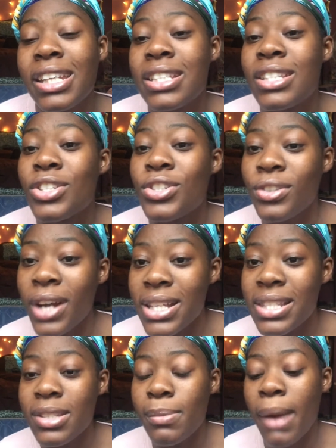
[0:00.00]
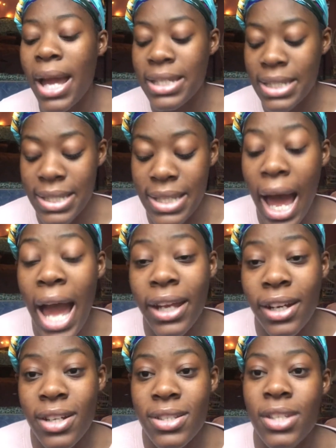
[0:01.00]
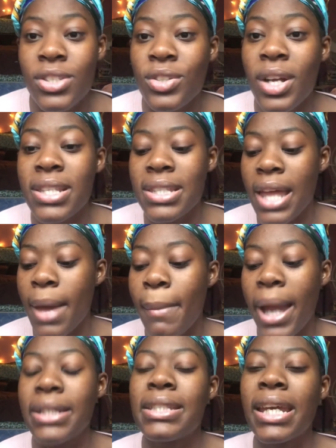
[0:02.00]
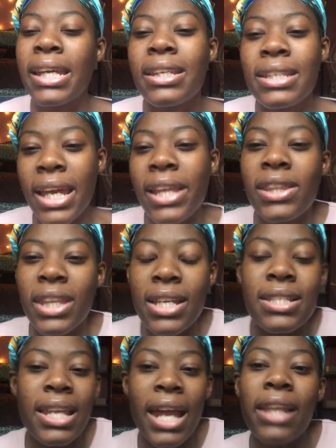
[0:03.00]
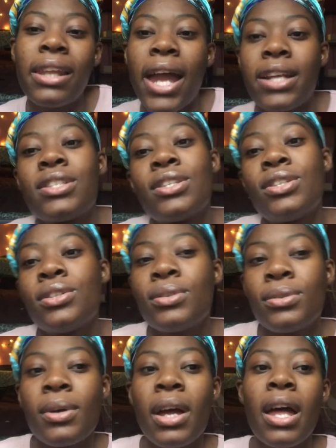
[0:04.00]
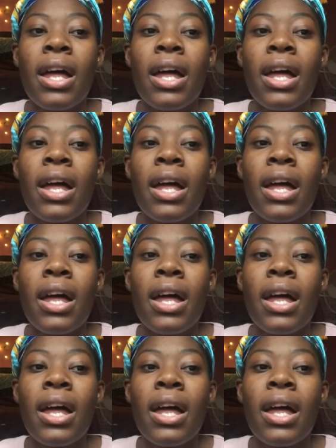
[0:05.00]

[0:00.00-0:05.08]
need to trust my desires and trust that my day to day things that I like to do.